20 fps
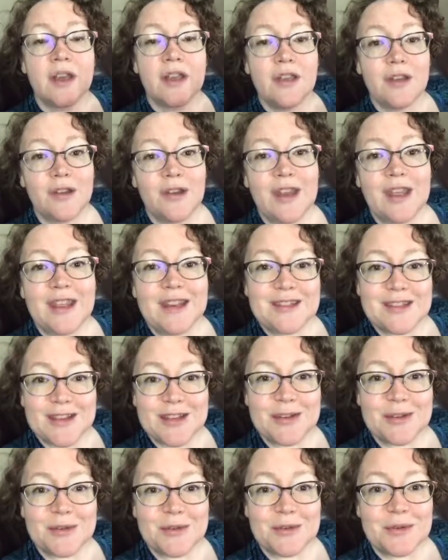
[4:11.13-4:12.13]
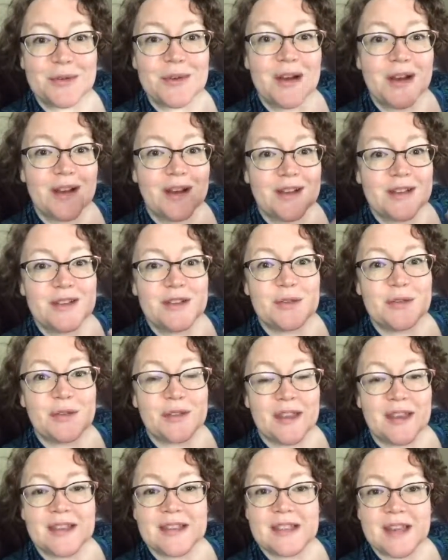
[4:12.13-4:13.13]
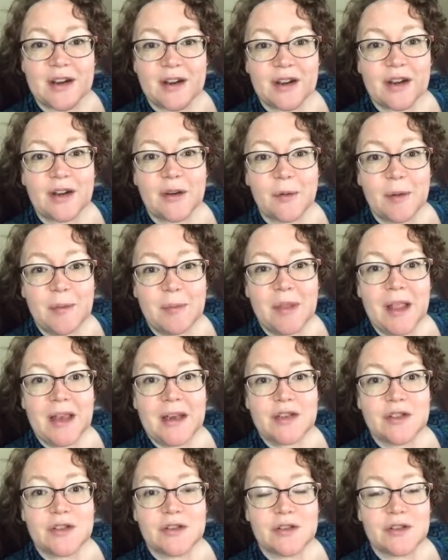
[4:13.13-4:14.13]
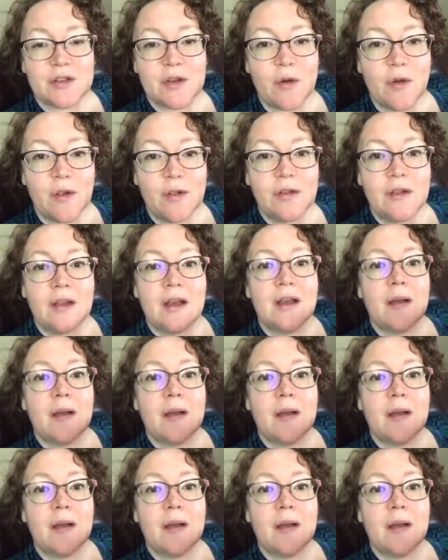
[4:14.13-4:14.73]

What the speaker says: You need to do things that are going to replenish your soul,